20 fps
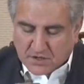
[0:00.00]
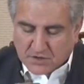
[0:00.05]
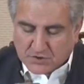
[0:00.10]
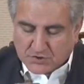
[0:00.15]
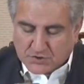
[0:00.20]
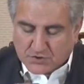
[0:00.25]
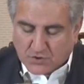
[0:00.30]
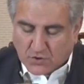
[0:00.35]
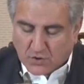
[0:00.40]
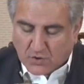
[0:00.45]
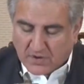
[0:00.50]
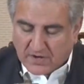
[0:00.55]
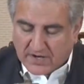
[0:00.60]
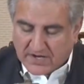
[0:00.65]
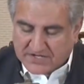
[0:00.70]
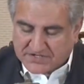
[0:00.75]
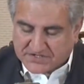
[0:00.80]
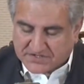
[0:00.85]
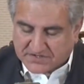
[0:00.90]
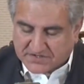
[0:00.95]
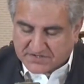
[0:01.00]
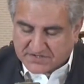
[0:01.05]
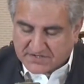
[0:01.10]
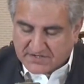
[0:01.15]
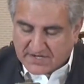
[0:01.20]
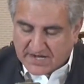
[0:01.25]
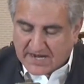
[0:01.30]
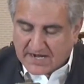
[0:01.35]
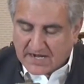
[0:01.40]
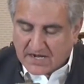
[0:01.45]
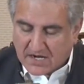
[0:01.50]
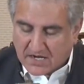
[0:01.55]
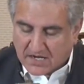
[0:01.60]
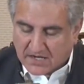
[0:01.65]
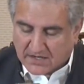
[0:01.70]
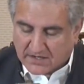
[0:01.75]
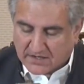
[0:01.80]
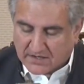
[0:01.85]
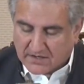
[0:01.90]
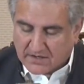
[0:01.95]
draw lessons and
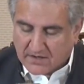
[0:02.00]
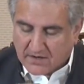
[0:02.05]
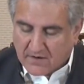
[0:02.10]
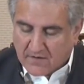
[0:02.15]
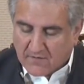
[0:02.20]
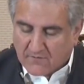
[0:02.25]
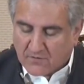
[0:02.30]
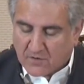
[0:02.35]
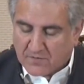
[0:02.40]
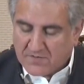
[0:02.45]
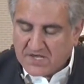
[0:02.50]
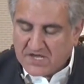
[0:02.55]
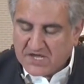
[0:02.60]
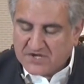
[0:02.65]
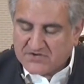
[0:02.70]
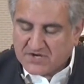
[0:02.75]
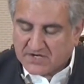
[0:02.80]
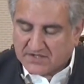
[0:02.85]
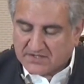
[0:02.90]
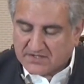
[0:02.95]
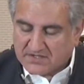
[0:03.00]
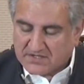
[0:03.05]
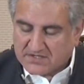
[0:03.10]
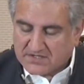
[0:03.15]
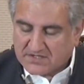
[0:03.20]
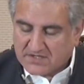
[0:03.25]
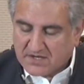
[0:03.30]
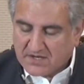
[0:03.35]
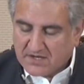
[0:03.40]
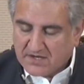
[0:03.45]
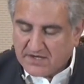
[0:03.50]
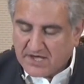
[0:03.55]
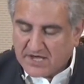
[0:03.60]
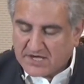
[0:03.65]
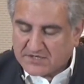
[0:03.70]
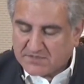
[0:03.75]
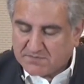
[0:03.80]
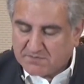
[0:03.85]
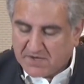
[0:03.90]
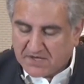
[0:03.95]
learn from each other's
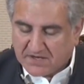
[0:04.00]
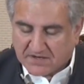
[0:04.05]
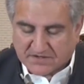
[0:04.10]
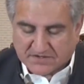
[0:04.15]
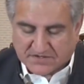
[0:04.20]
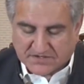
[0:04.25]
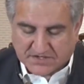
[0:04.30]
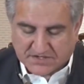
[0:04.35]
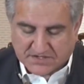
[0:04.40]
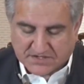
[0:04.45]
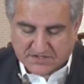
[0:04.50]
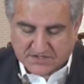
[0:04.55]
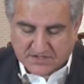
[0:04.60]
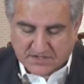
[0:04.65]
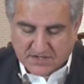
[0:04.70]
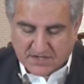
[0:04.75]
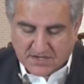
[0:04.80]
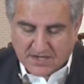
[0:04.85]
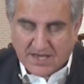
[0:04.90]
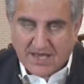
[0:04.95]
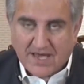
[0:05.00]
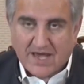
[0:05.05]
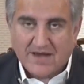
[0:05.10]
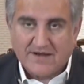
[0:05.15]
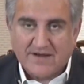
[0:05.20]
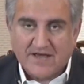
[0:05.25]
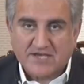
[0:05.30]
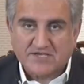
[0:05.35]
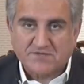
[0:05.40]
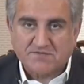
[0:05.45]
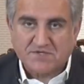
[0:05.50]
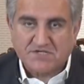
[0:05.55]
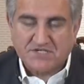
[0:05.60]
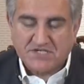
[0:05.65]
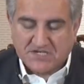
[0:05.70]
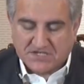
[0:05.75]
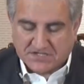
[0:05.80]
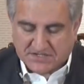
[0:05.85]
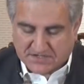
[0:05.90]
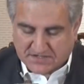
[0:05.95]
experiences and
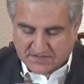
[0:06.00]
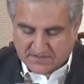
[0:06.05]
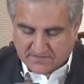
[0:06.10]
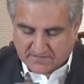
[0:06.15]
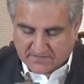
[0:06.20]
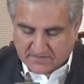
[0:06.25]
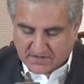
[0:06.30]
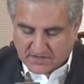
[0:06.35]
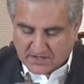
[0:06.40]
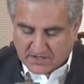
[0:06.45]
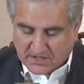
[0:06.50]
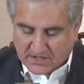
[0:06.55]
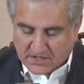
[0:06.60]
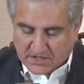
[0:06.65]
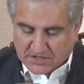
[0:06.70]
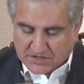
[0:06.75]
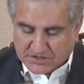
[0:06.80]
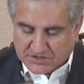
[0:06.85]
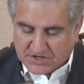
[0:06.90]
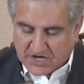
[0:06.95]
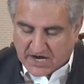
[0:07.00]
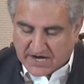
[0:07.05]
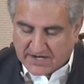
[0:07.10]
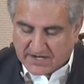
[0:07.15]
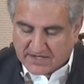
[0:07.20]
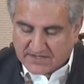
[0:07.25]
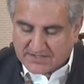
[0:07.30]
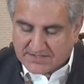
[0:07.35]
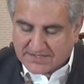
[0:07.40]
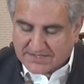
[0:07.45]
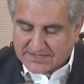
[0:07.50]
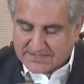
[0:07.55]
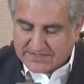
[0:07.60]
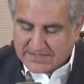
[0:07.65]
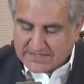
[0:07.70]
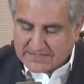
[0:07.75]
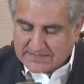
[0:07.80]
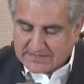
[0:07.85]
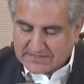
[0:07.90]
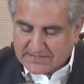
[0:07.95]
expertise. China's
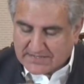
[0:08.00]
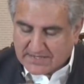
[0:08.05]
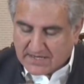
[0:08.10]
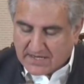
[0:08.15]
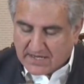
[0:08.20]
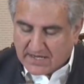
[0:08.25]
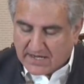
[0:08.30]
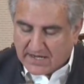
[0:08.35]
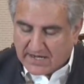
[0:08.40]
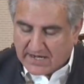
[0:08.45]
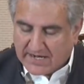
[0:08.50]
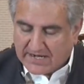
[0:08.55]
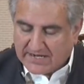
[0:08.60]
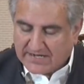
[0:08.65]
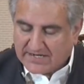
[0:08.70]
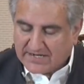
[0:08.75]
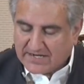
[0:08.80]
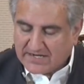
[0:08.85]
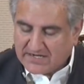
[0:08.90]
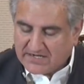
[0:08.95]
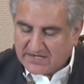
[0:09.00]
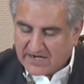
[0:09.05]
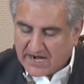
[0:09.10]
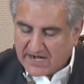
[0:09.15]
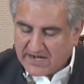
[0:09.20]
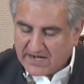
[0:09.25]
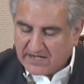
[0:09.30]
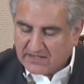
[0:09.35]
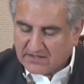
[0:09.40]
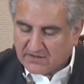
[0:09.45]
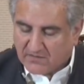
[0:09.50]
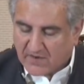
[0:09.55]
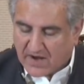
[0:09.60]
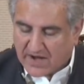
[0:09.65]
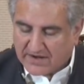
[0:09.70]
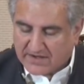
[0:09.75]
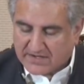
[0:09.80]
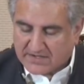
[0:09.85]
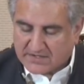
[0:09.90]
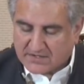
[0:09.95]
success in containing the
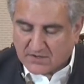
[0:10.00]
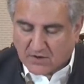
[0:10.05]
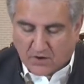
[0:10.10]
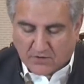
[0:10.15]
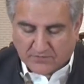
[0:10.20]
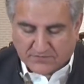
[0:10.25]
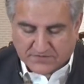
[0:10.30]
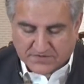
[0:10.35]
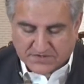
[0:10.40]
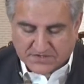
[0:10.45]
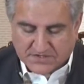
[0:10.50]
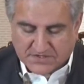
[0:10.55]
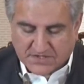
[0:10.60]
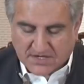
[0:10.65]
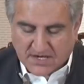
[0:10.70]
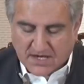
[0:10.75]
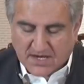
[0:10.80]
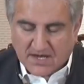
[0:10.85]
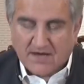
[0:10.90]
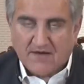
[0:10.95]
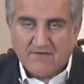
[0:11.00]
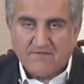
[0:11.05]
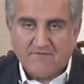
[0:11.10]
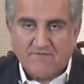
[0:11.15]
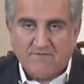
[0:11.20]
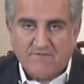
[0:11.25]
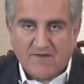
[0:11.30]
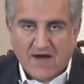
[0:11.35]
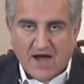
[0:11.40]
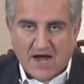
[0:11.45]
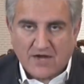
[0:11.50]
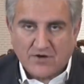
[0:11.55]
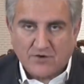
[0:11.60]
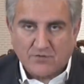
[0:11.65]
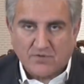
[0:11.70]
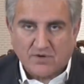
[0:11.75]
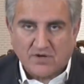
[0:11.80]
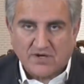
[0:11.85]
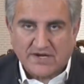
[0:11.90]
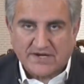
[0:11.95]
virus offers
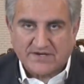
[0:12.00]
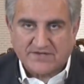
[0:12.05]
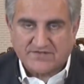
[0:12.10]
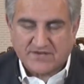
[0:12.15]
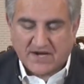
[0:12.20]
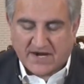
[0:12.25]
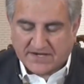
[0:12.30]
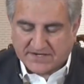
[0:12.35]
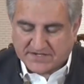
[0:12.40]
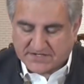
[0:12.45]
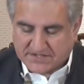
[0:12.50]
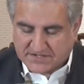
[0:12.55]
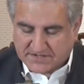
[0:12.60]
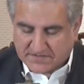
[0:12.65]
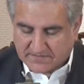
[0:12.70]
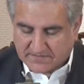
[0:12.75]
valuable insights.